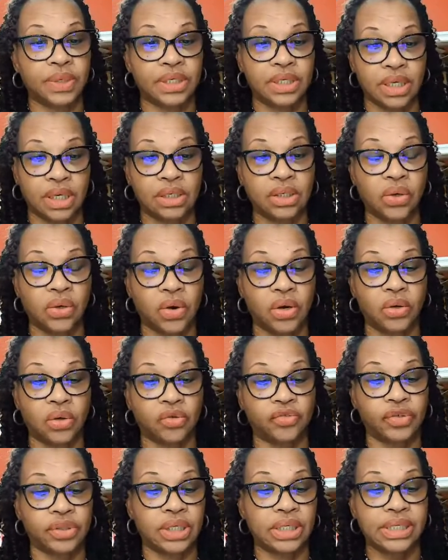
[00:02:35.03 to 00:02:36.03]
done going
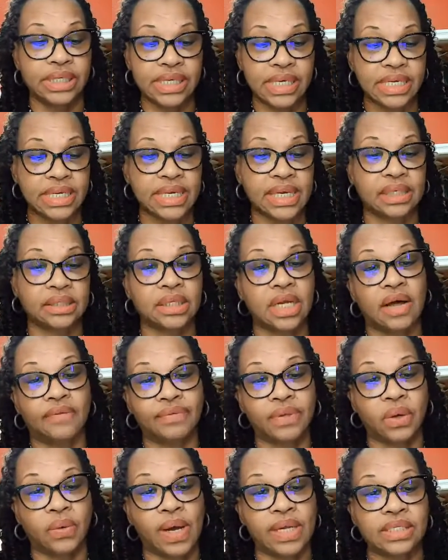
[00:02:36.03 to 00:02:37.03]
over the details of
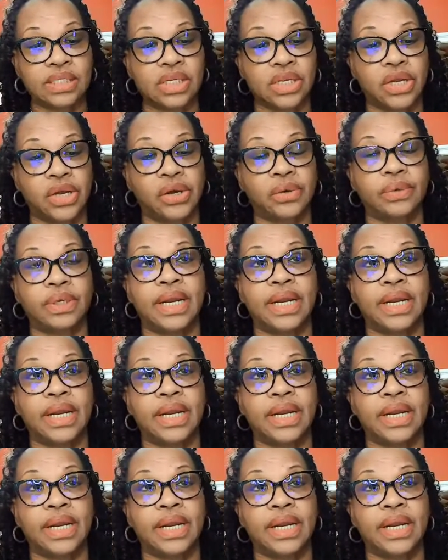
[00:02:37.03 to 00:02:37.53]
the questionnaire,